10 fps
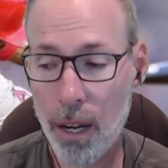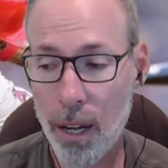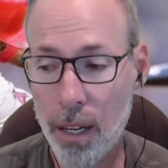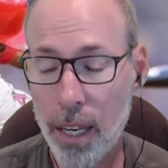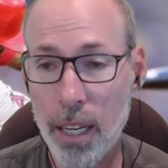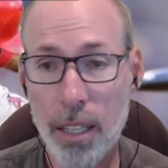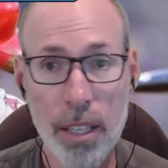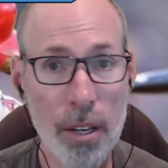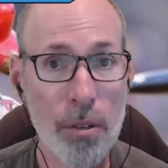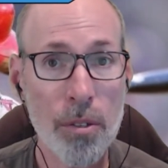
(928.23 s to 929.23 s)
He
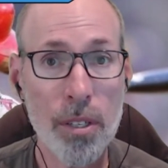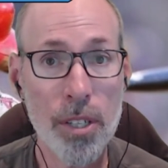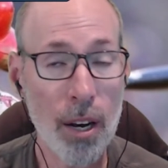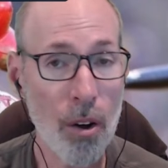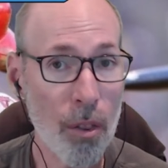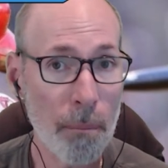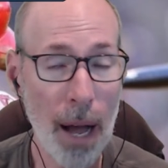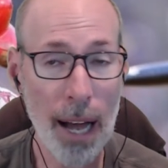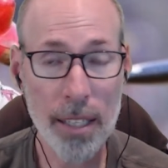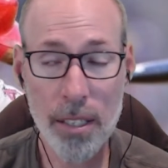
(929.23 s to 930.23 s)
continues to check all the
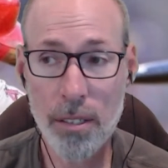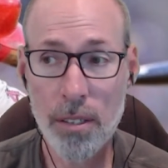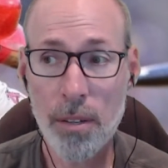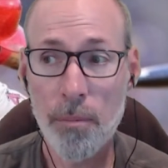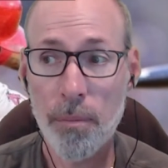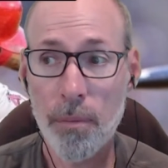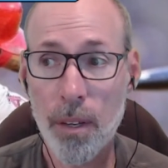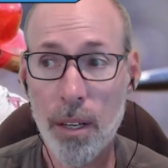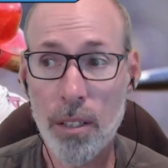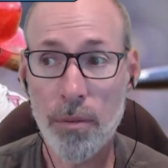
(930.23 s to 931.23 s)
boxes.
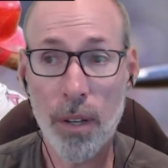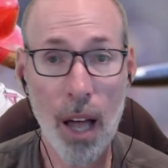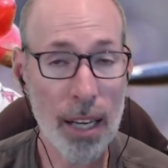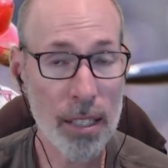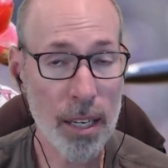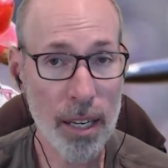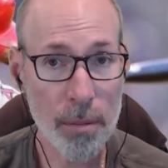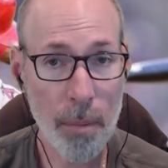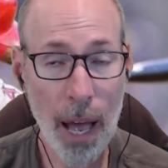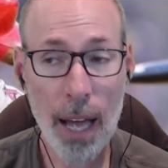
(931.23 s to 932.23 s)
His velocity is
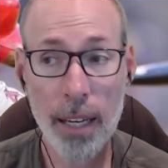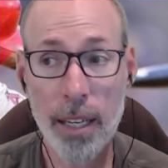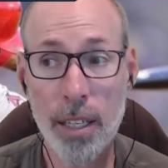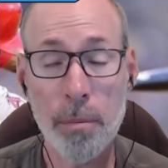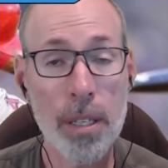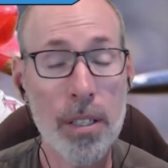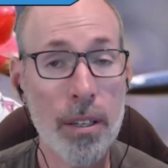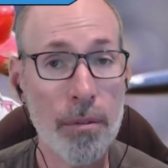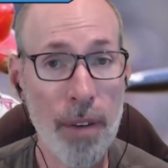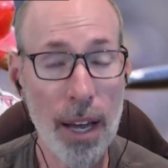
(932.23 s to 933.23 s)
back. He's pitching
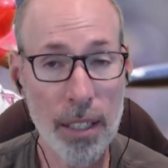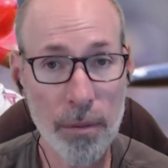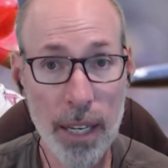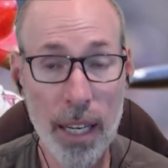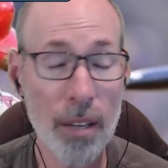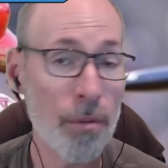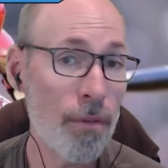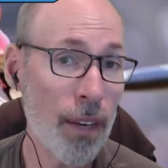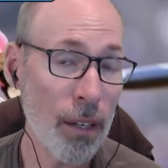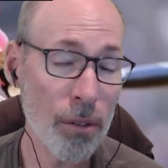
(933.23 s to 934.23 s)
effectively. He
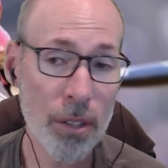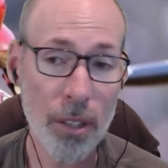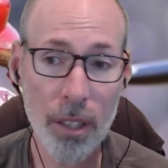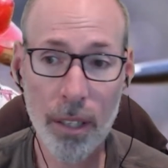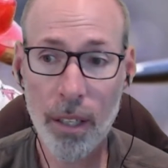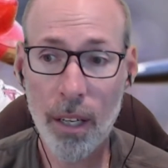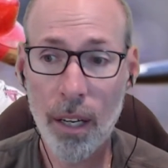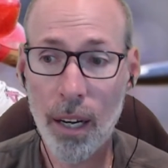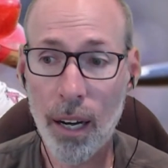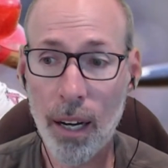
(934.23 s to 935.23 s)
feels good.
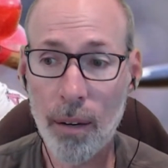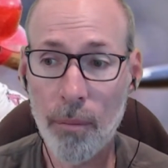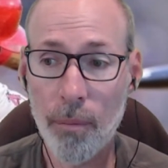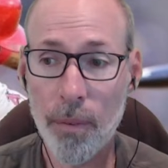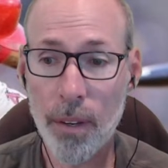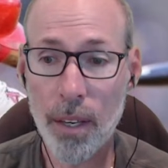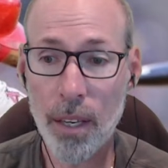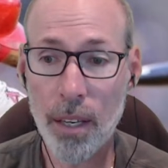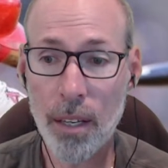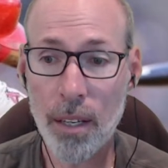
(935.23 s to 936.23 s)

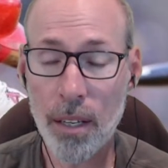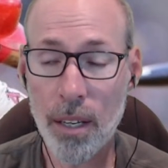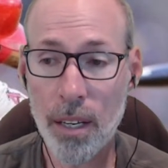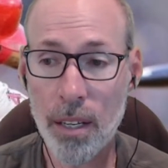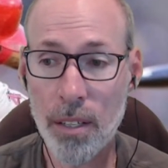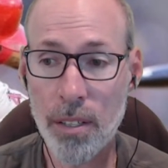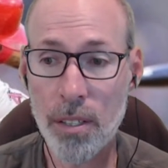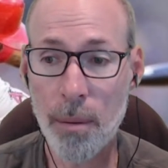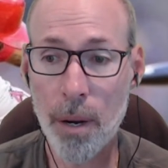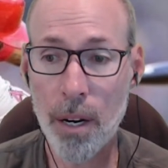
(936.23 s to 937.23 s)
He is
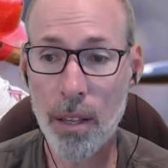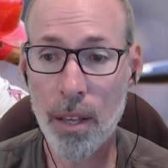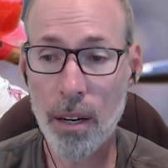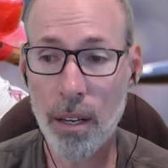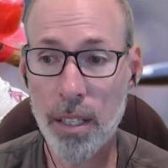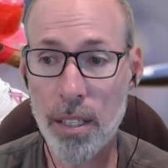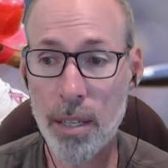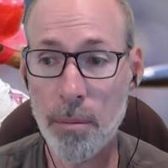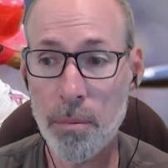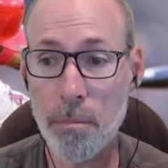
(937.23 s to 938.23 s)
somebody that it
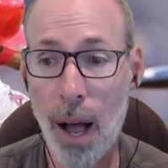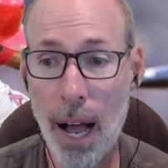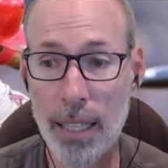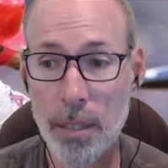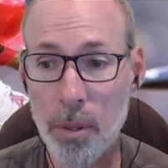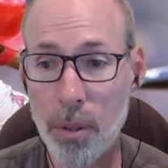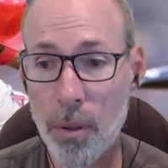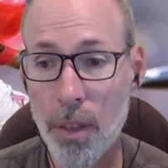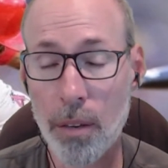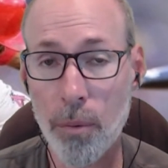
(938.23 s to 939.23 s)
seems possible
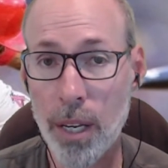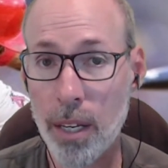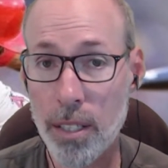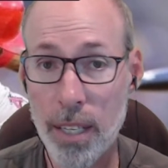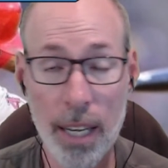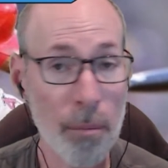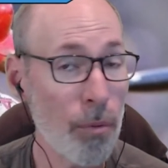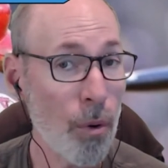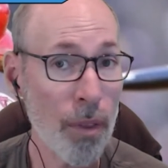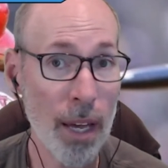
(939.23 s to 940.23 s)
that we could see him
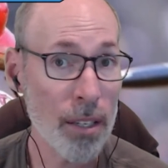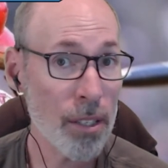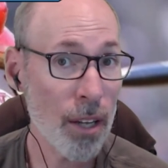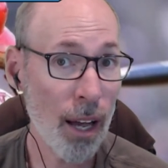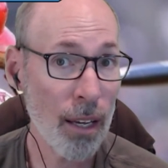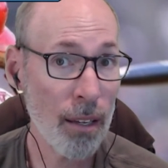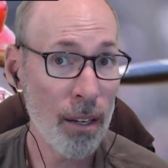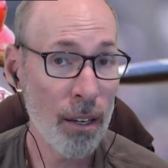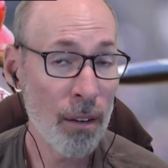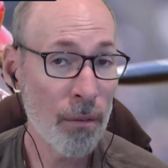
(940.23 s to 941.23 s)
before the end of July
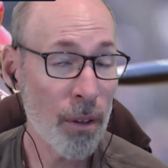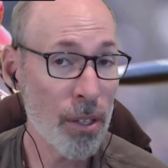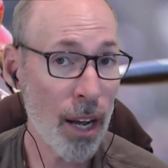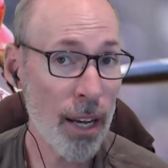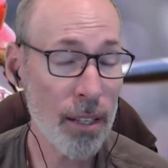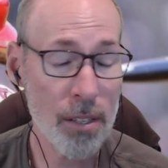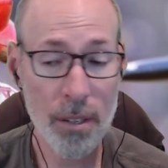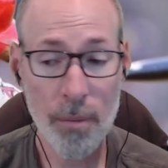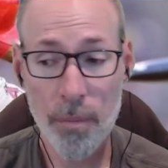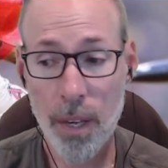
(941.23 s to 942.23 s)
for the Giants
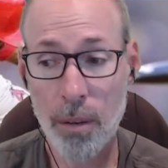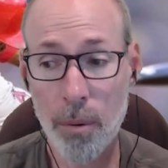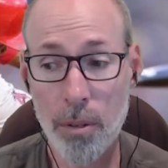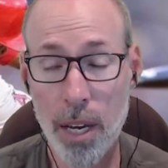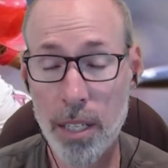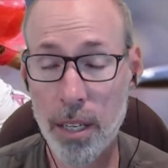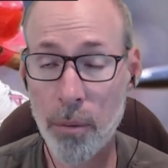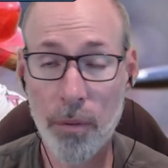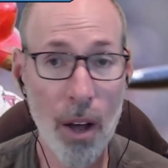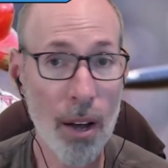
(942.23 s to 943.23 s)
in the rotation. And
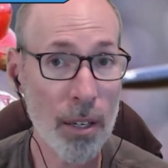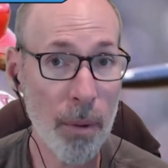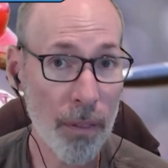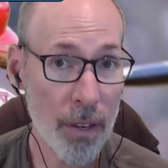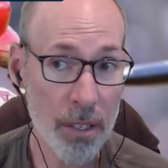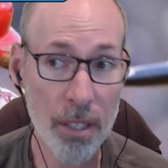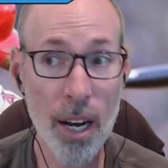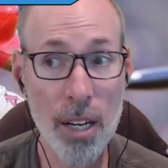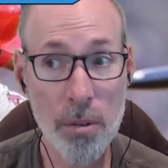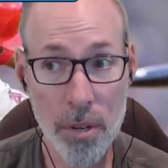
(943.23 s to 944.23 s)
we've talked about this. The
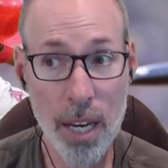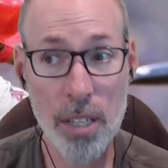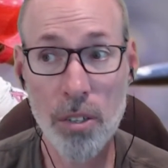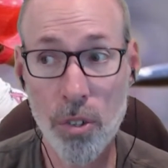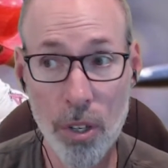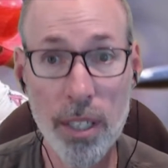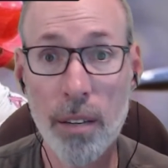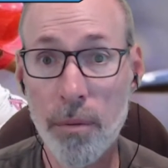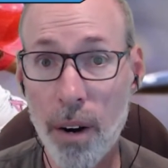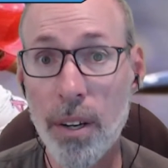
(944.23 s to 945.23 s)
Giants rotation could
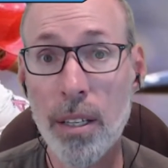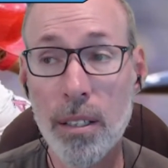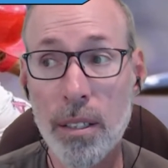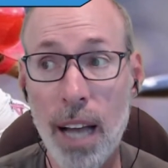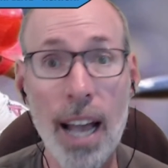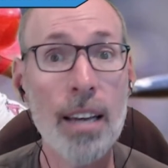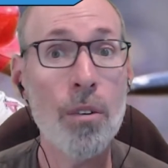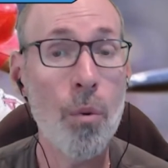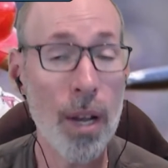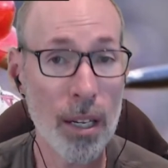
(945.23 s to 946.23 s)
get very tight
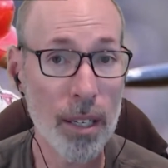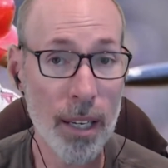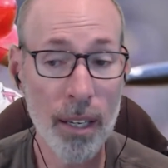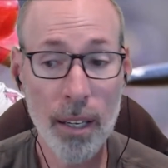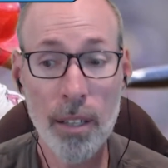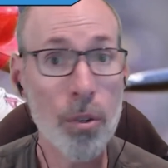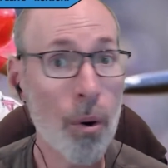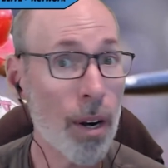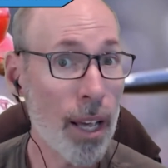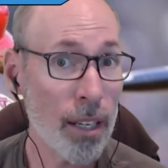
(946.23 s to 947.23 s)
quickly.
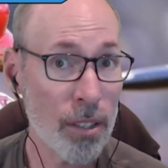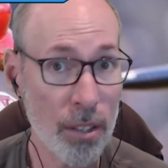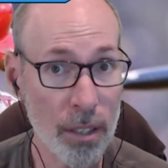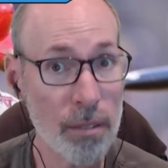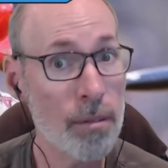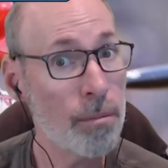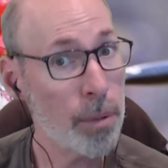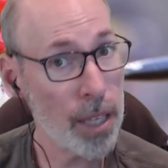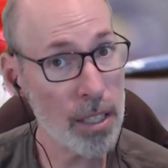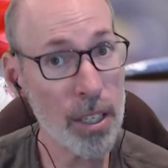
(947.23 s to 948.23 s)
Jordan Hicks could
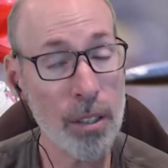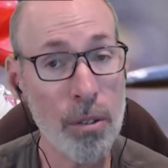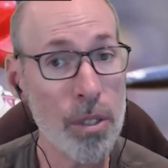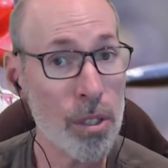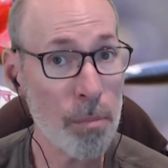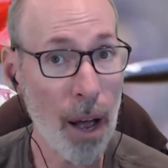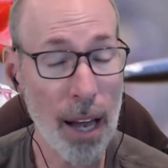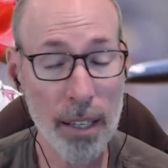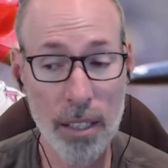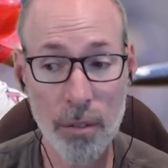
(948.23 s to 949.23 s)
potentially lose his
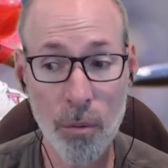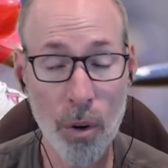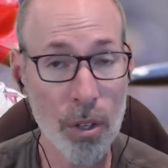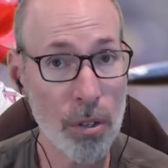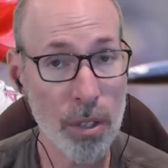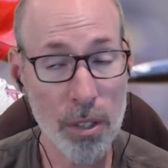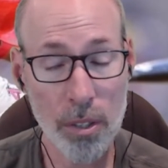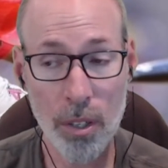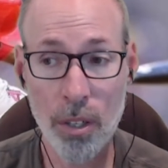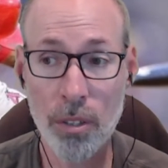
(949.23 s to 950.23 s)
spot because of workload
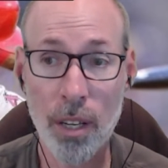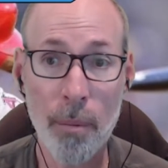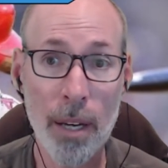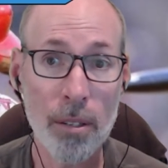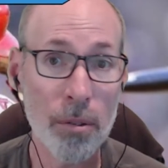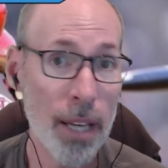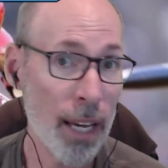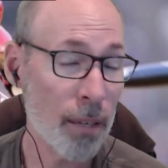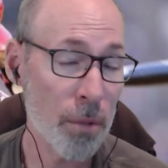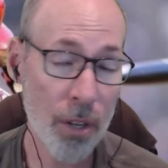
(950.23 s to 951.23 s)
concerns. They might do
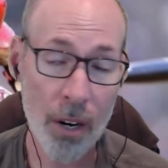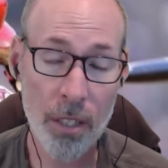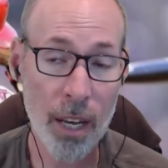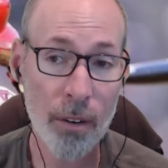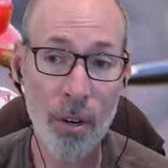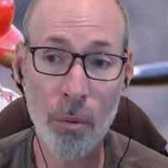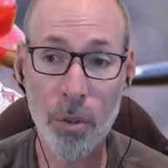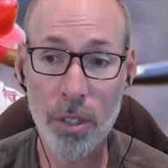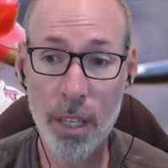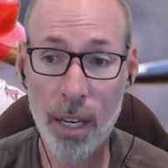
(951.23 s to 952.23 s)
tandem starts. I don't know. We'll
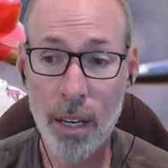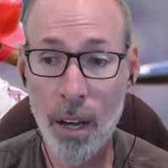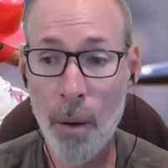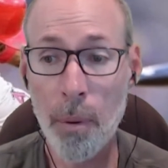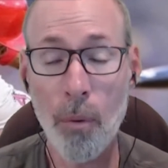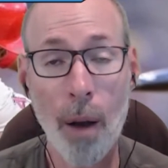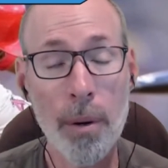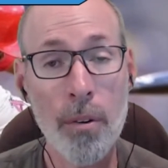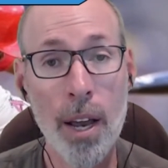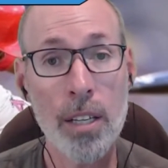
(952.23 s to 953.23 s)
see. But Robbie
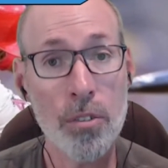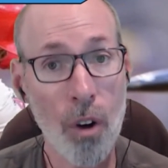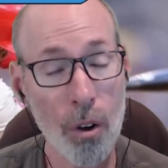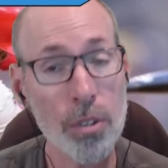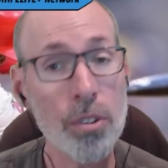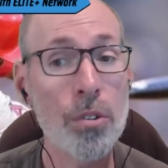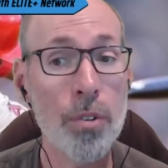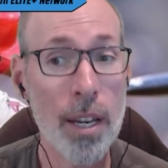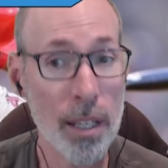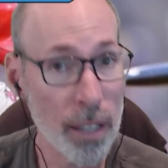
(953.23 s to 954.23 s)
Ray is also
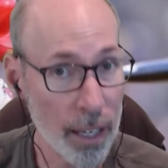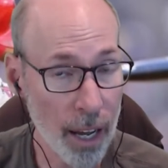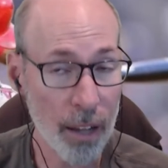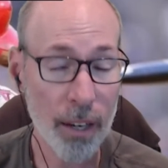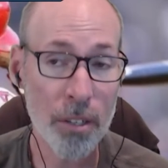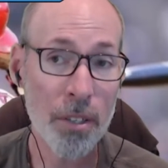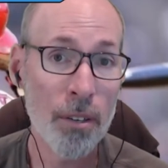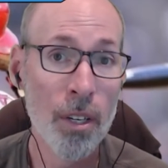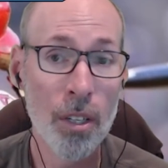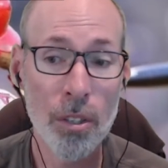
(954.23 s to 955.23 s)
trending like Kyle Harrison
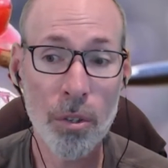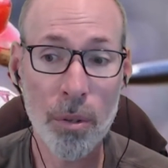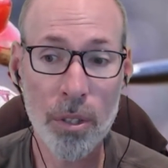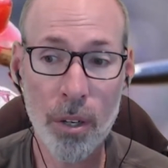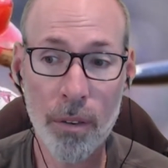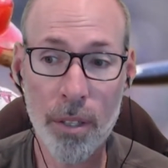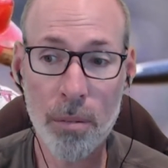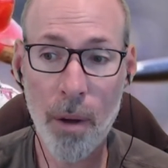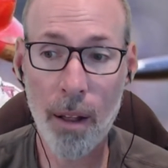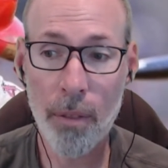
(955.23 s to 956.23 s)
to return this month.